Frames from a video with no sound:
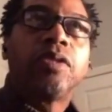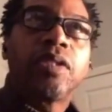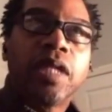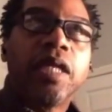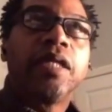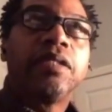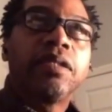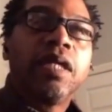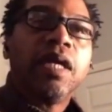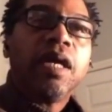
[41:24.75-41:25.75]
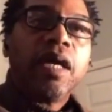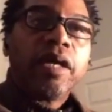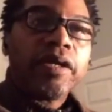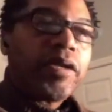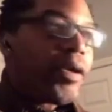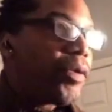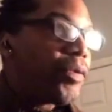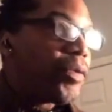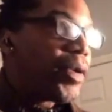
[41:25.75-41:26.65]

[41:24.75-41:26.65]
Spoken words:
knows things. You know,